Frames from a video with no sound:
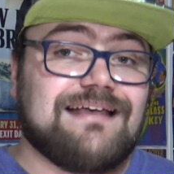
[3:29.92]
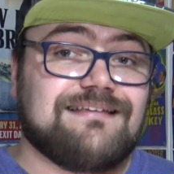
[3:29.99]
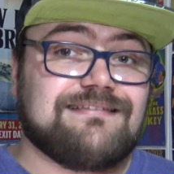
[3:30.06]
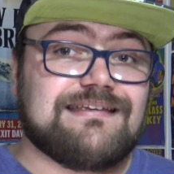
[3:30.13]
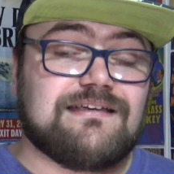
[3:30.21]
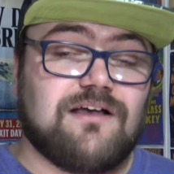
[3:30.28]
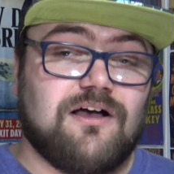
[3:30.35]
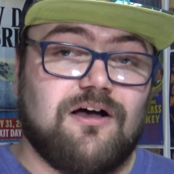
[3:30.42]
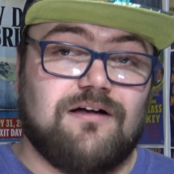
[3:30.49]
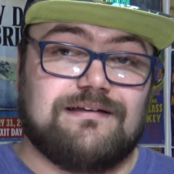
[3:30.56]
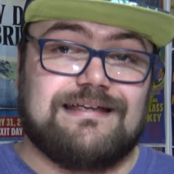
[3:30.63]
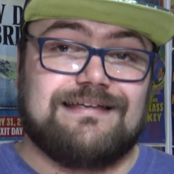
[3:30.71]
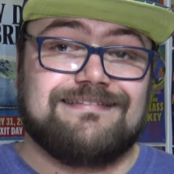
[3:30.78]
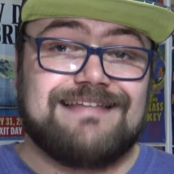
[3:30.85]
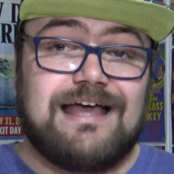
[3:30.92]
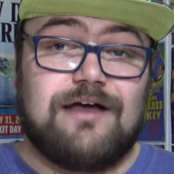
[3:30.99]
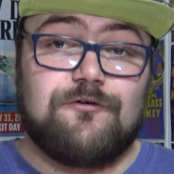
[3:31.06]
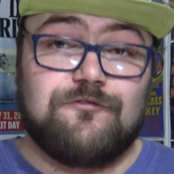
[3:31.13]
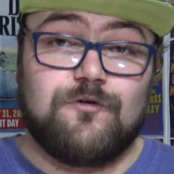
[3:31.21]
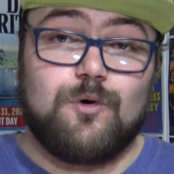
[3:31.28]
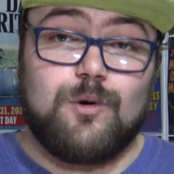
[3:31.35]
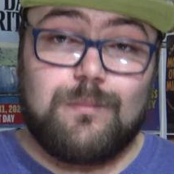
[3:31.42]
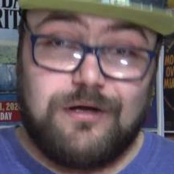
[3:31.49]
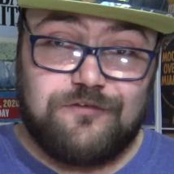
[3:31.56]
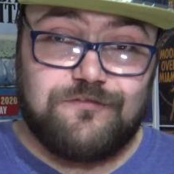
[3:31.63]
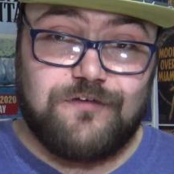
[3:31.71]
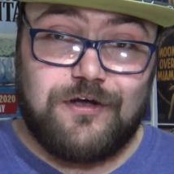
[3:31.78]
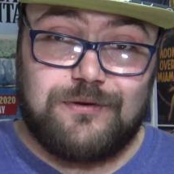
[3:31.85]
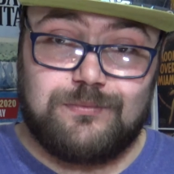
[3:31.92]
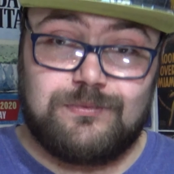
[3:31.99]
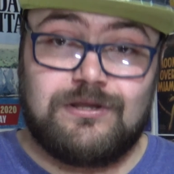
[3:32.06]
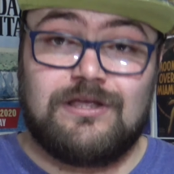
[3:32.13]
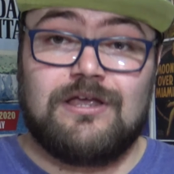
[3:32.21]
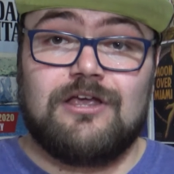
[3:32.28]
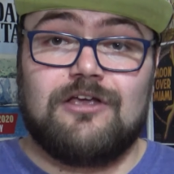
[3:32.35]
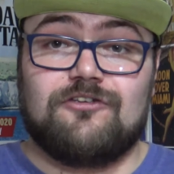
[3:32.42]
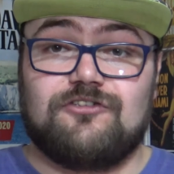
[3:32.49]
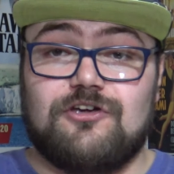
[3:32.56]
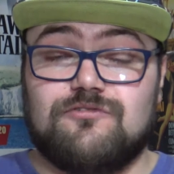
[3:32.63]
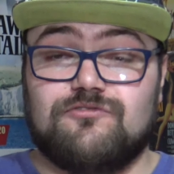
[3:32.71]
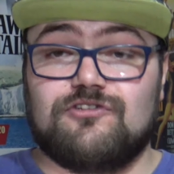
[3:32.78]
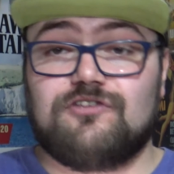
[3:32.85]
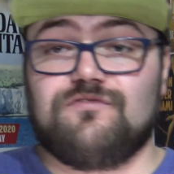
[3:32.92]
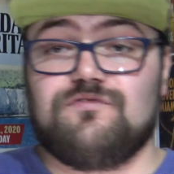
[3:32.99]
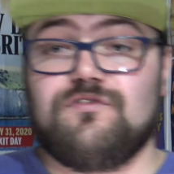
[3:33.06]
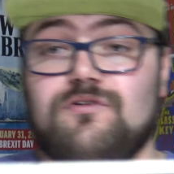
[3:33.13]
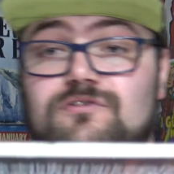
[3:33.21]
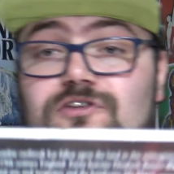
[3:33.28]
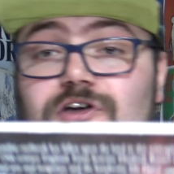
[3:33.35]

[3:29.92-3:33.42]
SD card is now for my phone. So just for